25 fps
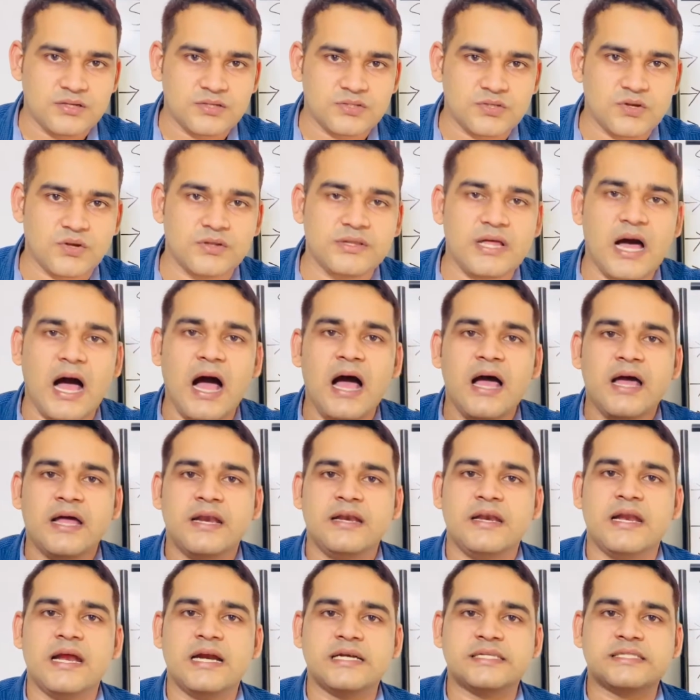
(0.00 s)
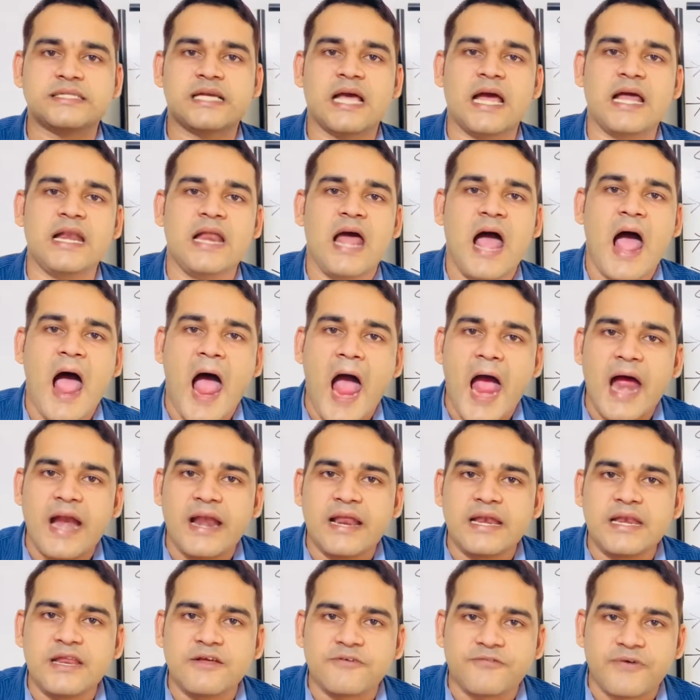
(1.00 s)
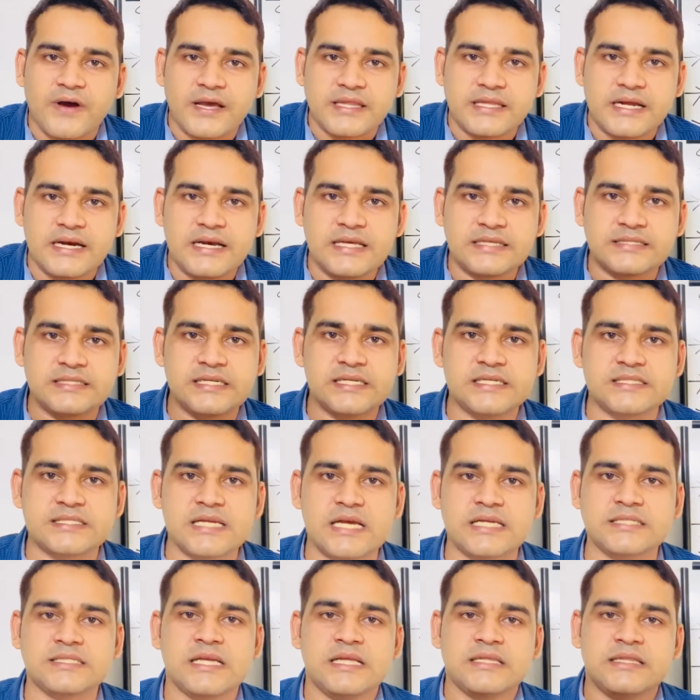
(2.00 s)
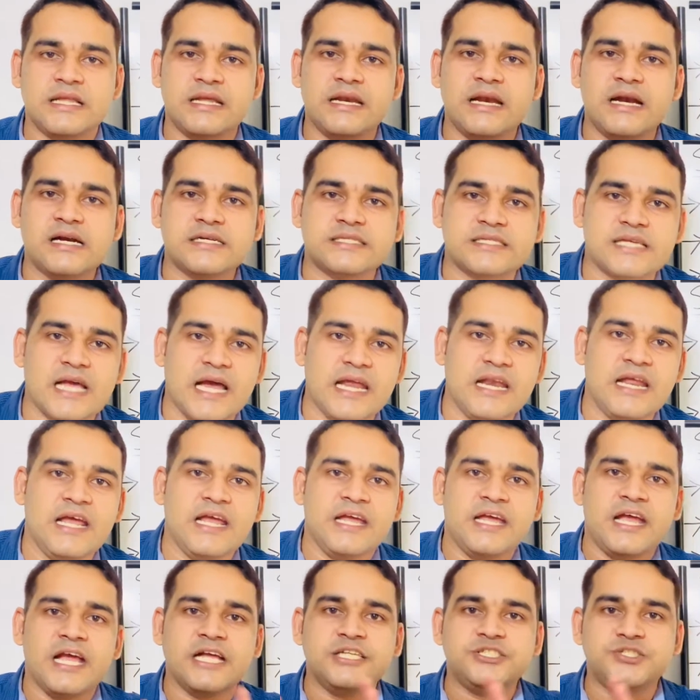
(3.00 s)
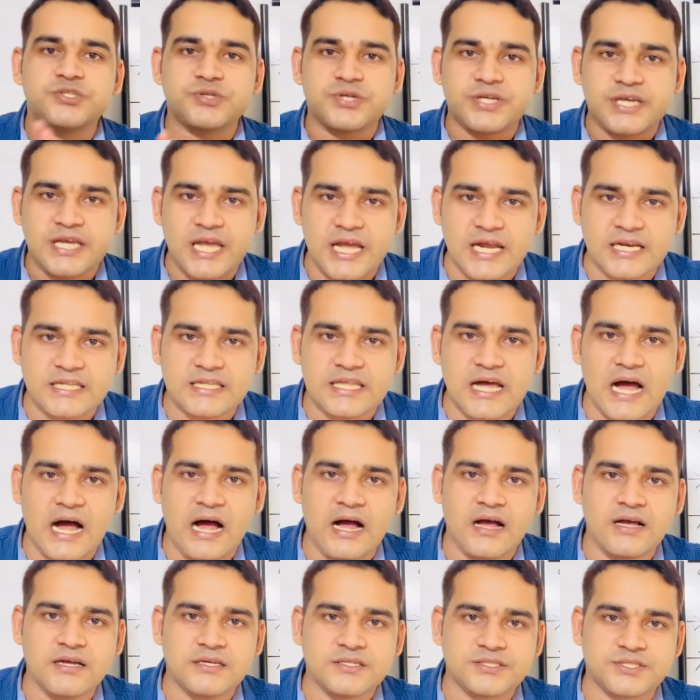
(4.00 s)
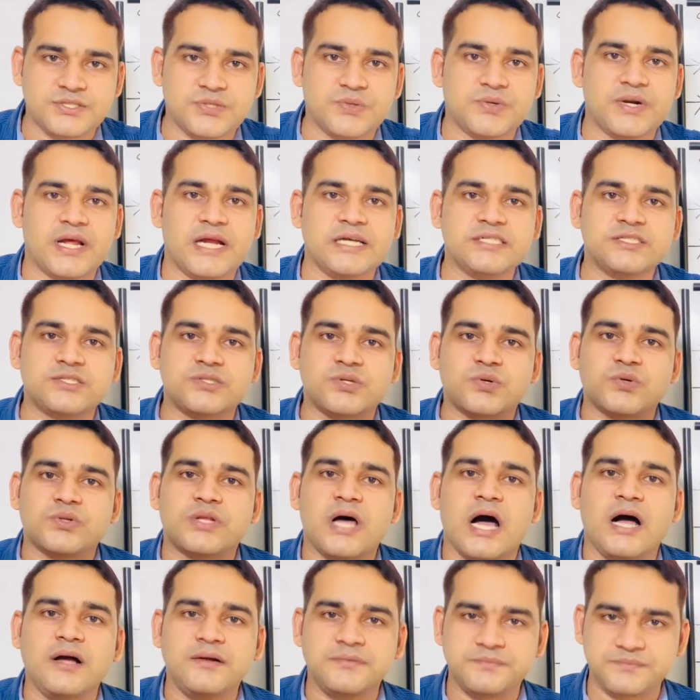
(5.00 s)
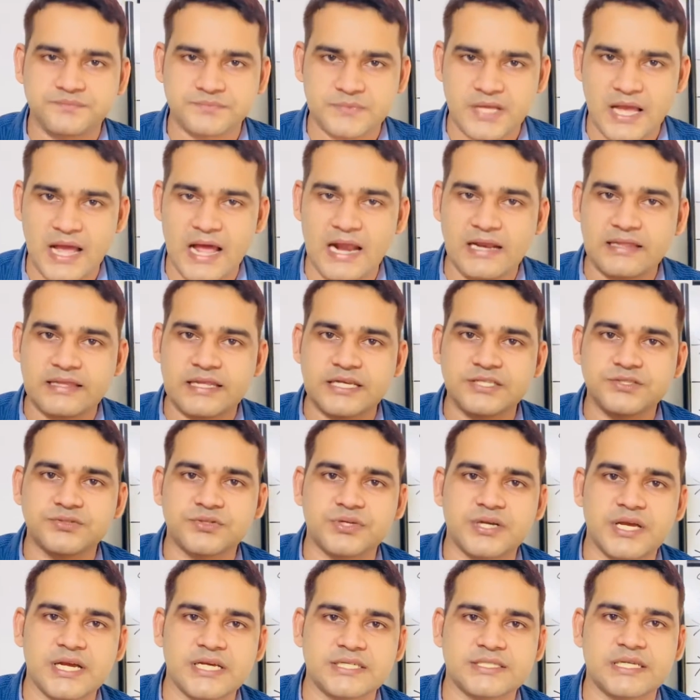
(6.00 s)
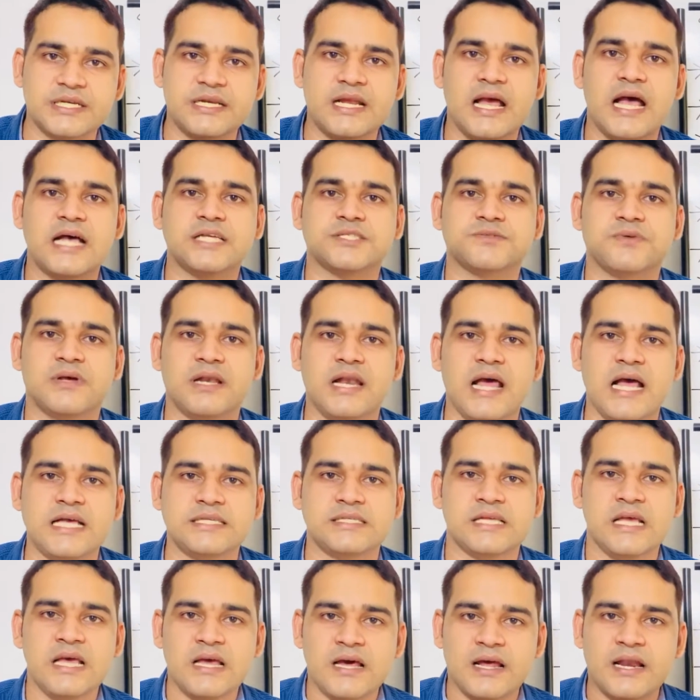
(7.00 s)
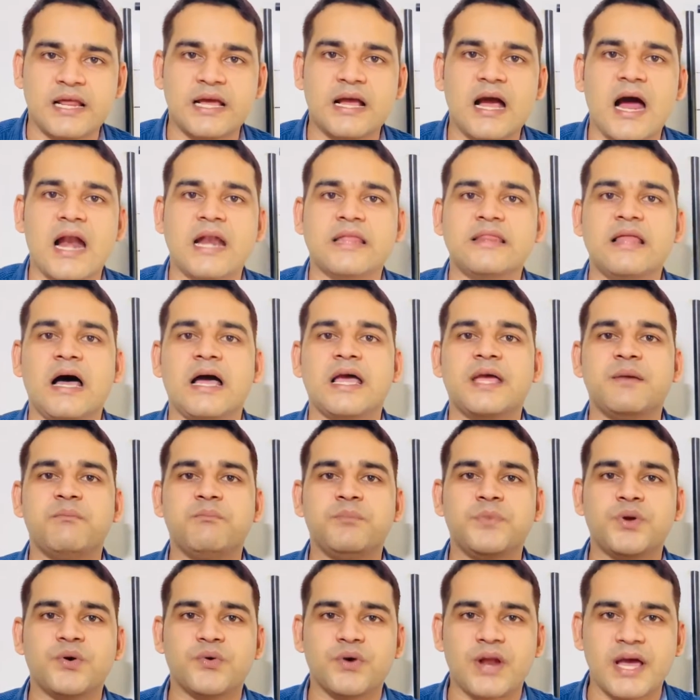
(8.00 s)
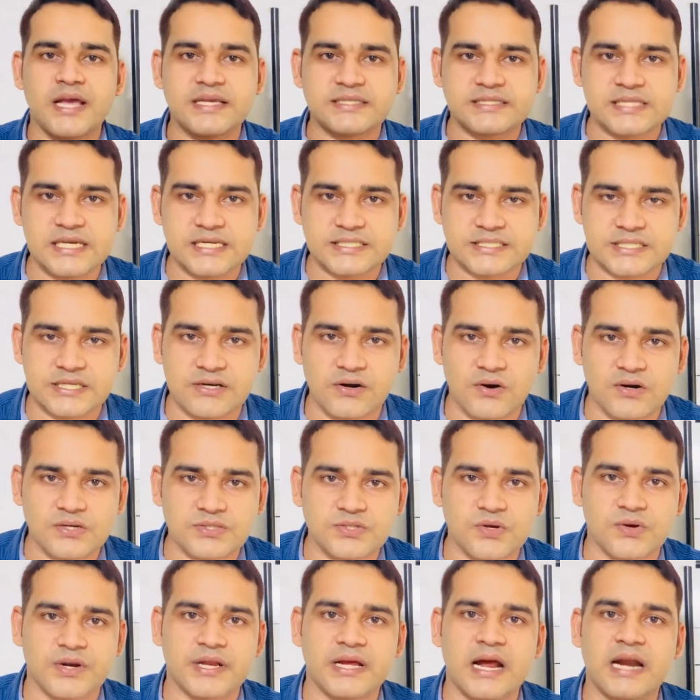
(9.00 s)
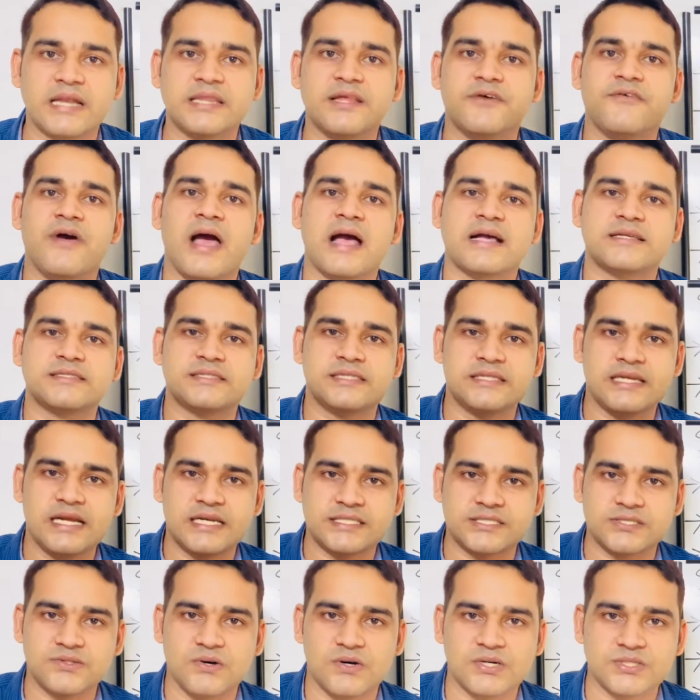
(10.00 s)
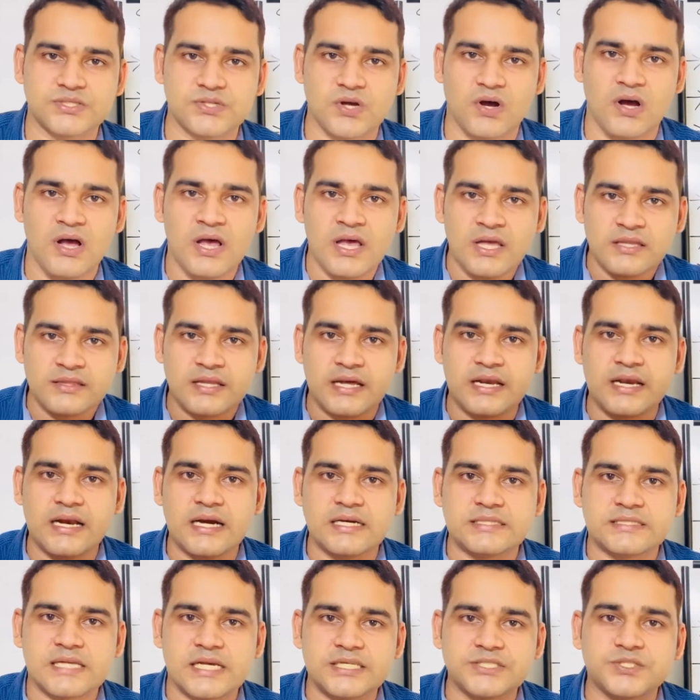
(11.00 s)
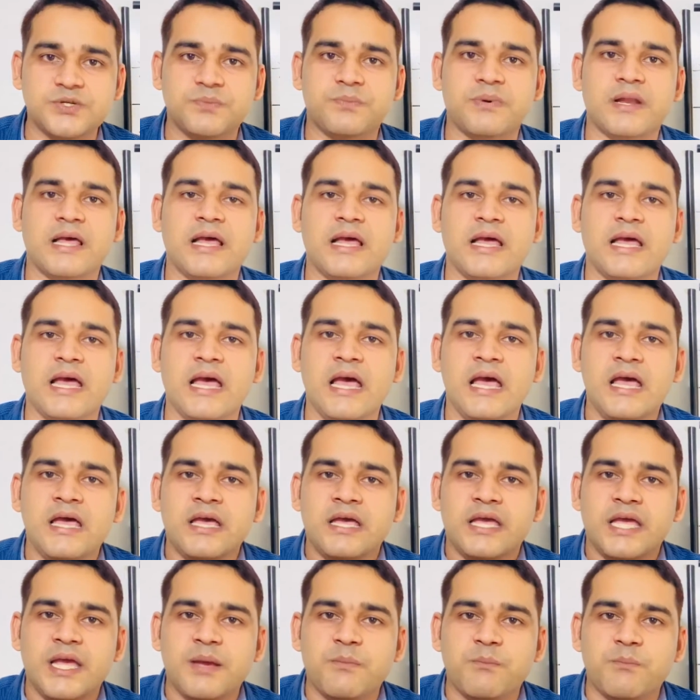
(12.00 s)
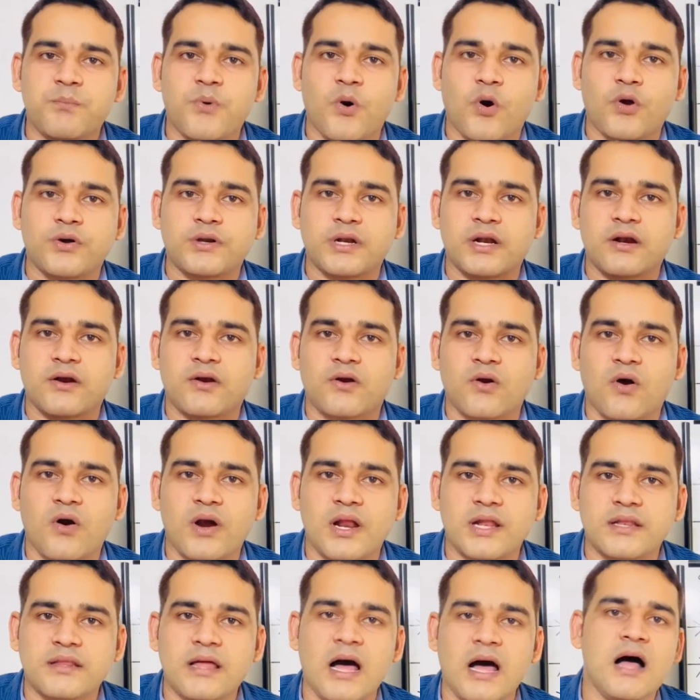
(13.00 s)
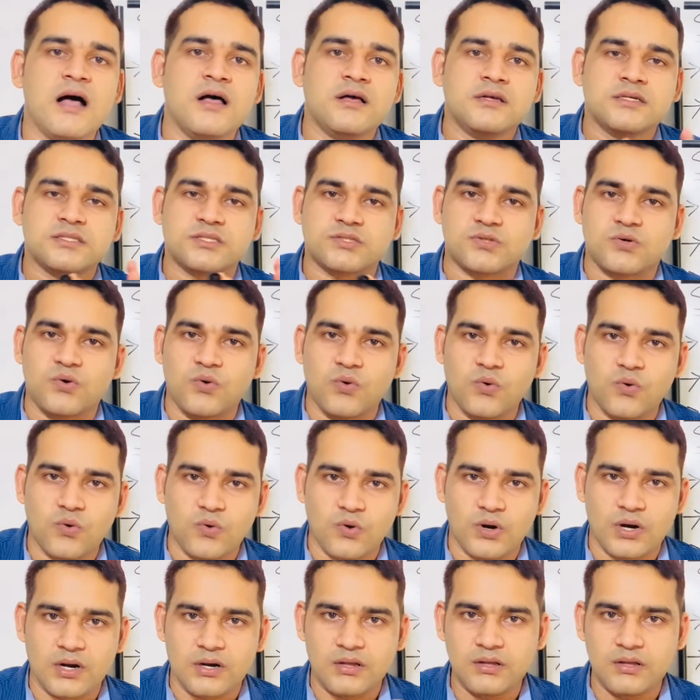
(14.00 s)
So, the nurse can identify the diseases, the nurse can educate the students through the health education as well as regarding the immunization also, regarding the vaccination also, the nurse has to play an important role in the school.